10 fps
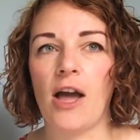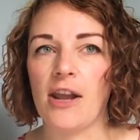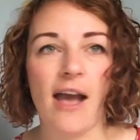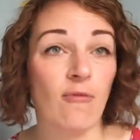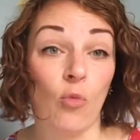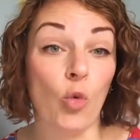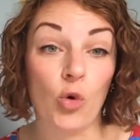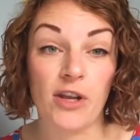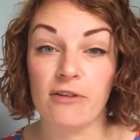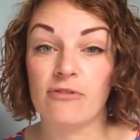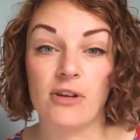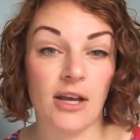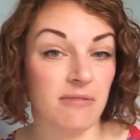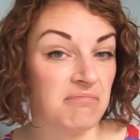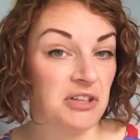and I haven't worn it for
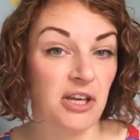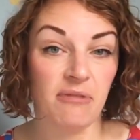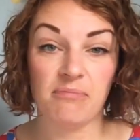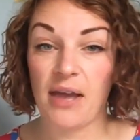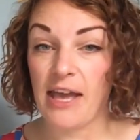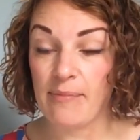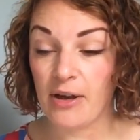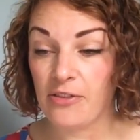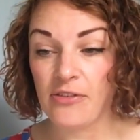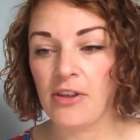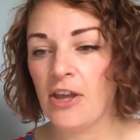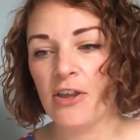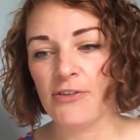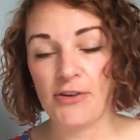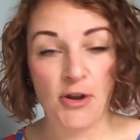like, you know, eight months,
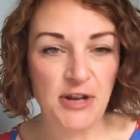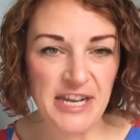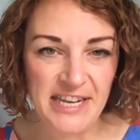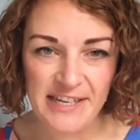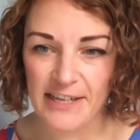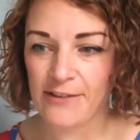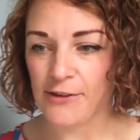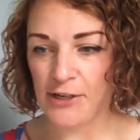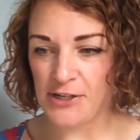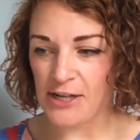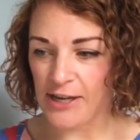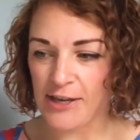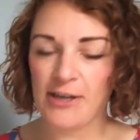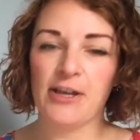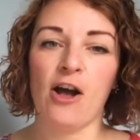so I don't need it. So I need to
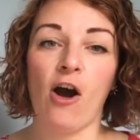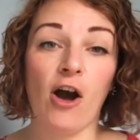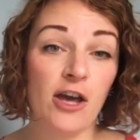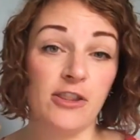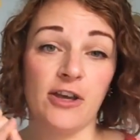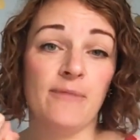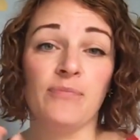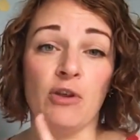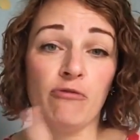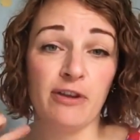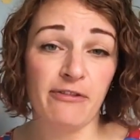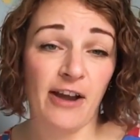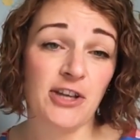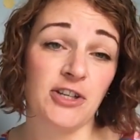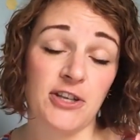like either
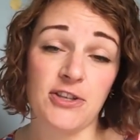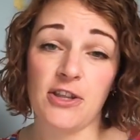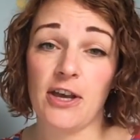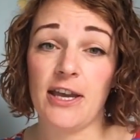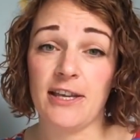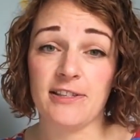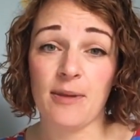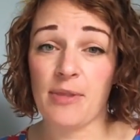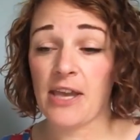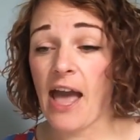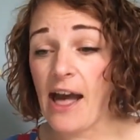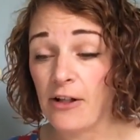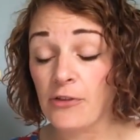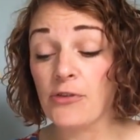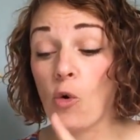refashion it so that it's something
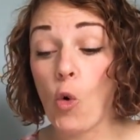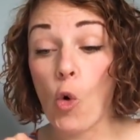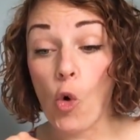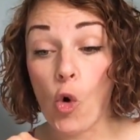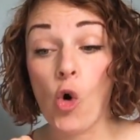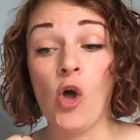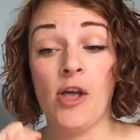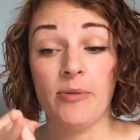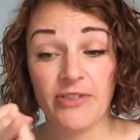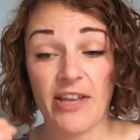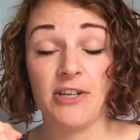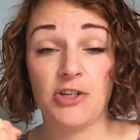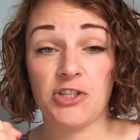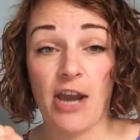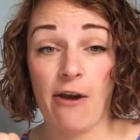else or send
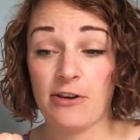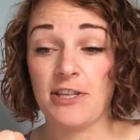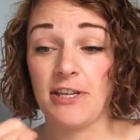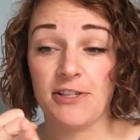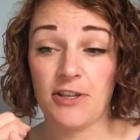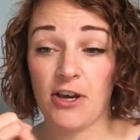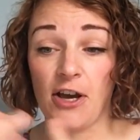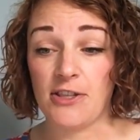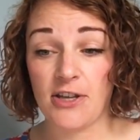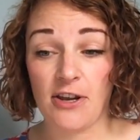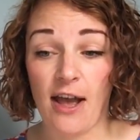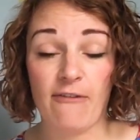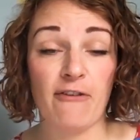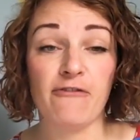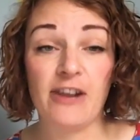it to charity so that I don't
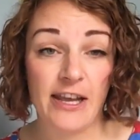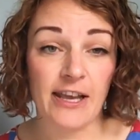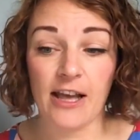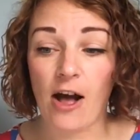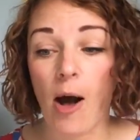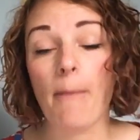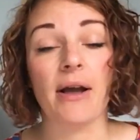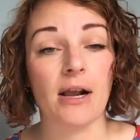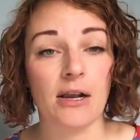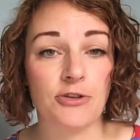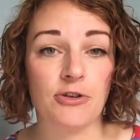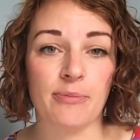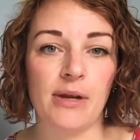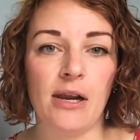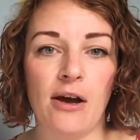have it filling up and
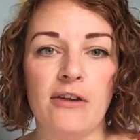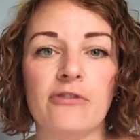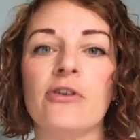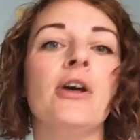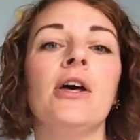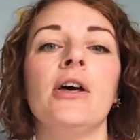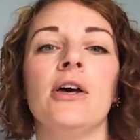cluttering my life.